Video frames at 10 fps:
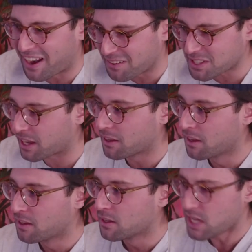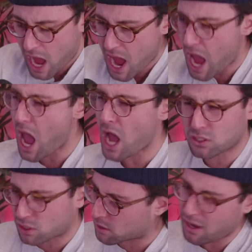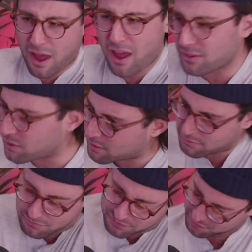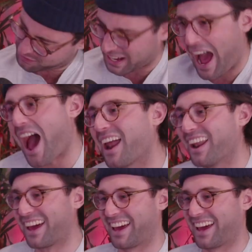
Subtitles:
And I was like, yeah, just forgot.